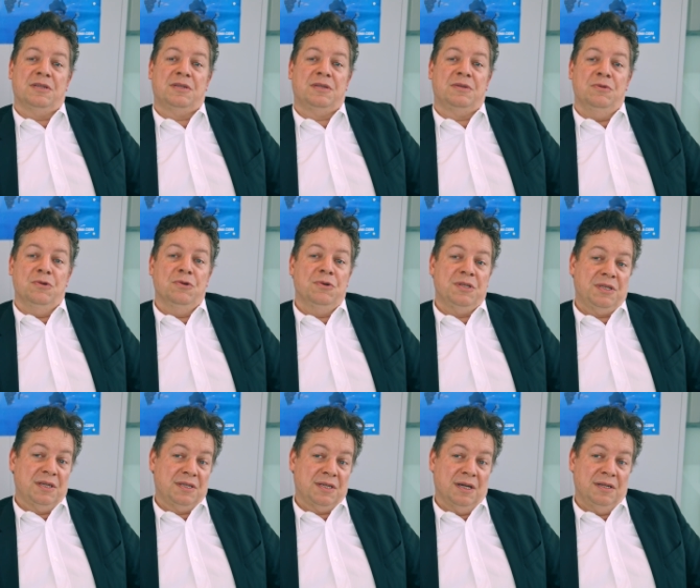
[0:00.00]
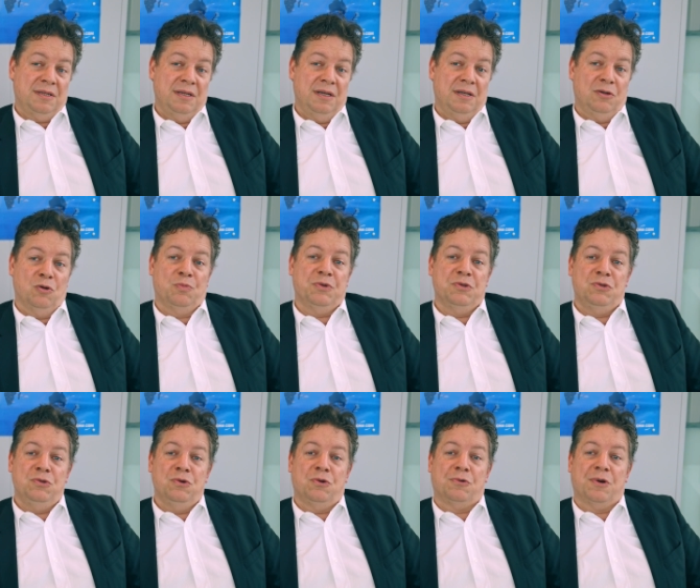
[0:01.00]
It's new, it's exciting, it
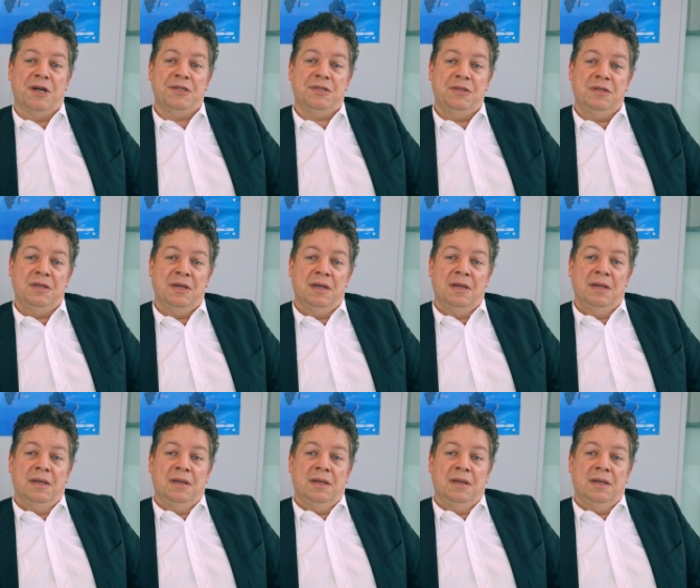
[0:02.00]
opens new horizon.